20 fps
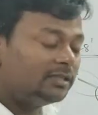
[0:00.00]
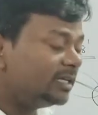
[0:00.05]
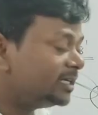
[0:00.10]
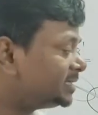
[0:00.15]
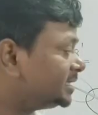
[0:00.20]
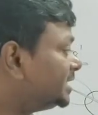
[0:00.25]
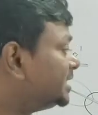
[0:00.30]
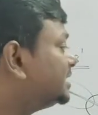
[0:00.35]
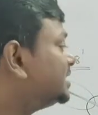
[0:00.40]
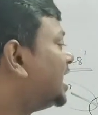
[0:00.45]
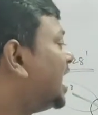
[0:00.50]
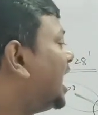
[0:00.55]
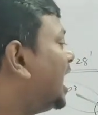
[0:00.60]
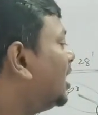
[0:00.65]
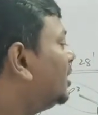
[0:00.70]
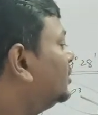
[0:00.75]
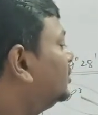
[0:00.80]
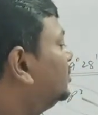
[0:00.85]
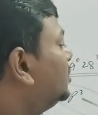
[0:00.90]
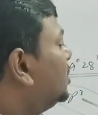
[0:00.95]
this is
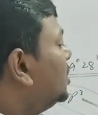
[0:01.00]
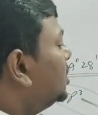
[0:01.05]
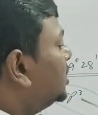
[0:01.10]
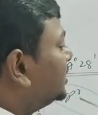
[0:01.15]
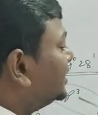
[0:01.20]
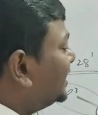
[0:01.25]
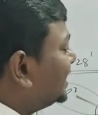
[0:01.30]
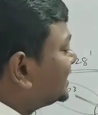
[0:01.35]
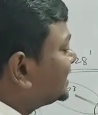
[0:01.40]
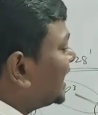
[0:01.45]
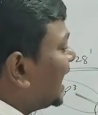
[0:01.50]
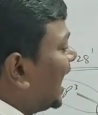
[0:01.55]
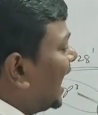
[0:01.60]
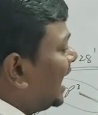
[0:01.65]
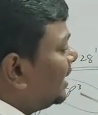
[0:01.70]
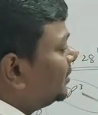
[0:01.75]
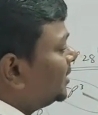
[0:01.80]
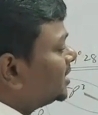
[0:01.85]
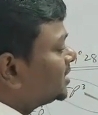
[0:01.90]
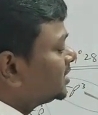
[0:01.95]
how this
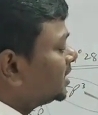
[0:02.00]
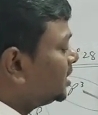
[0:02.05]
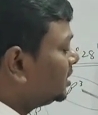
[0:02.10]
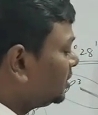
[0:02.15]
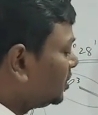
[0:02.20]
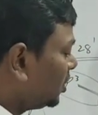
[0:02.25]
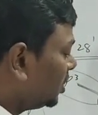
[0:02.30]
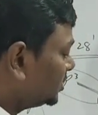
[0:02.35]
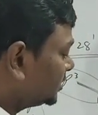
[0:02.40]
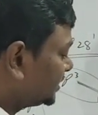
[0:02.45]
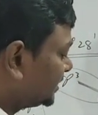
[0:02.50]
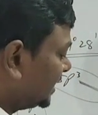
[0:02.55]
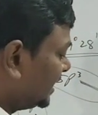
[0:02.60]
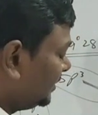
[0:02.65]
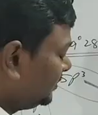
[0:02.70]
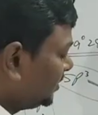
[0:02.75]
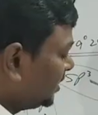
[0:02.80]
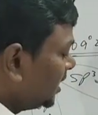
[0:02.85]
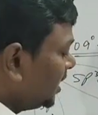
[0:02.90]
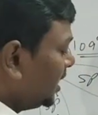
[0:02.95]
hybridization
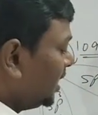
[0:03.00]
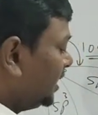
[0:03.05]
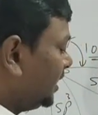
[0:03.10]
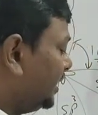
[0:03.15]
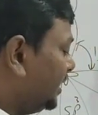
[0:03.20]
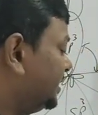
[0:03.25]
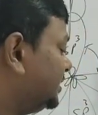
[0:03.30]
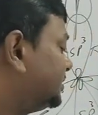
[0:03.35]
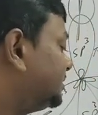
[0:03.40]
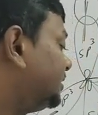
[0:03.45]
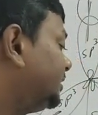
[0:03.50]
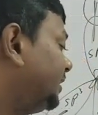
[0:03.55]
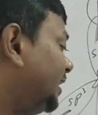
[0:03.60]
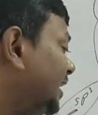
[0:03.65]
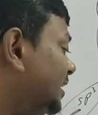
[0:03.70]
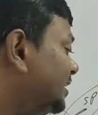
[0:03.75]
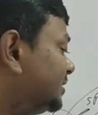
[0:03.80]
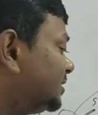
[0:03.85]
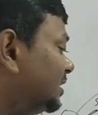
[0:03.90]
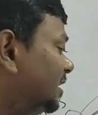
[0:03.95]
concept is
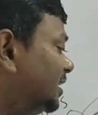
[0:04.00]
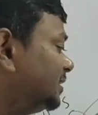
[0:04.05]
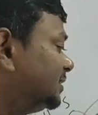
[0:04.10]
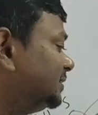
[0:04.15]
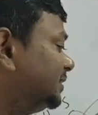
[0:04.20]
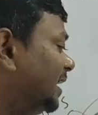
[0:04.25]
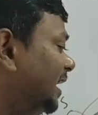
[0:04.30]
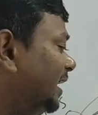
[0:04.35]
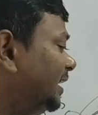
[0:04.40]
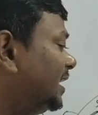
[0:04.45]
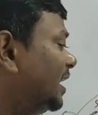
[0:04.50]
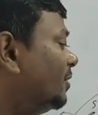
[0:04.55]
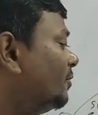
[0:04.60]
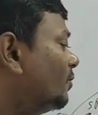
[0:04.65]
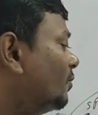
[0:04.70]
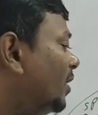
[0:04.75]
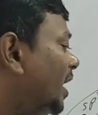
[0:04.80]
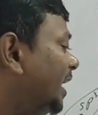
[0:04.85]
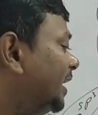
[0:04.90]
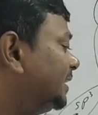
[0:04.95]
tells us that
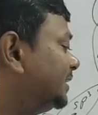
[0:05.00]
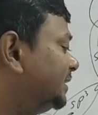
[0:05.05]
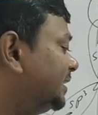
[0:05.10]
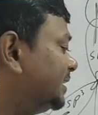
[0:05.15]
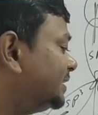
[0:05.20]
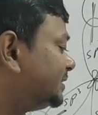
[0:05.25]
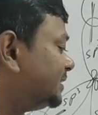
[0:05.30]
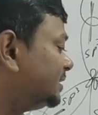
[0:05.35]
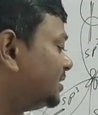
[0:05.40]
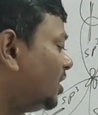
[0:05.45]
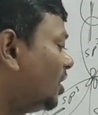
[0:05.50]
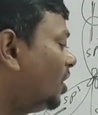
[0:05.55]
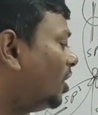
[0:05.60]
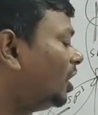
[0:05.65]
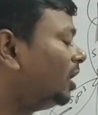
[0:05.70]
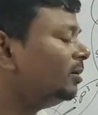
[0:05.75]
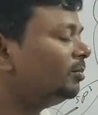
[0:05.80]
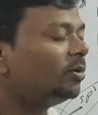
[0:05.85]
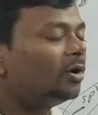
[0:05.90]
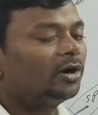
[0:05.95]
why this
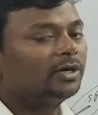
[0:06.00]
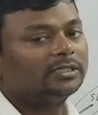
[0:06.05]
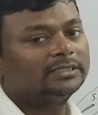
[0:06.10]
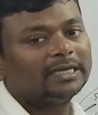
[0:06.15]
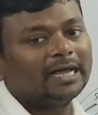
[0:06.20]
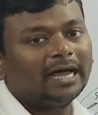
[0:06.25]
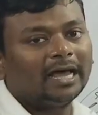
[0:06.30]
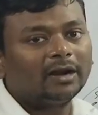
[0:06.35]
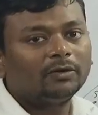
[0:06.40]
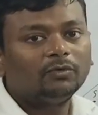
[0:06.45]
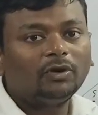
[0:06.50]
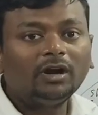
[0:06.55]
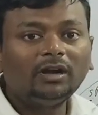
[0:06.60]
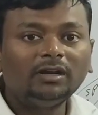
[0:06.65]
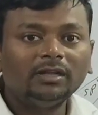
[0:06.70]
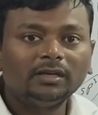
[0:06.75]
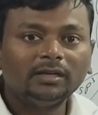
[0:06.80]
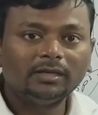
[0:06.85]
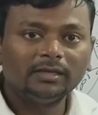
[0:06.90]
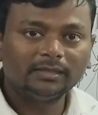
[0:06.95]
all bonds are
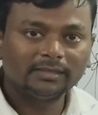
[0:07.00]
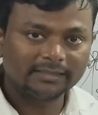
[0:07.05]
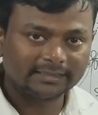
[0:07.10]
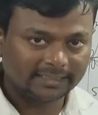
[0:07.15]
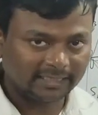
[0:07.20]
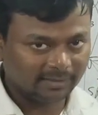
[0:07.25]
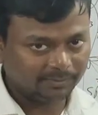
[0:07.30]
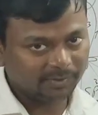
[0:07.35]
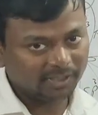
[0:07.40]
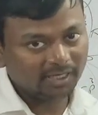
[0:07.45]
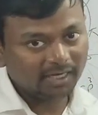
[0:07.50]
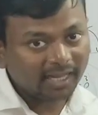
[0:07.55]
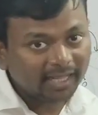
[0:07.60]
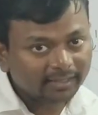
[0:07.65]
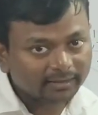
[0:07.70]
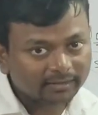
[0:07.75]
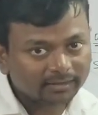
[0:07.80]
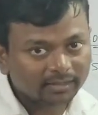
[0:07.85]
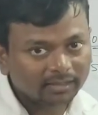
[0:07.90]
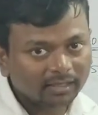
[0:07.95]
what? Same in
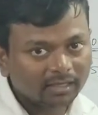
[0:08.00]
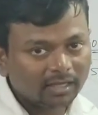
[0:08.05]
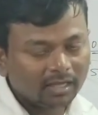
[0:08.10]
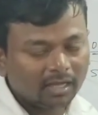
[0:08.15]
length,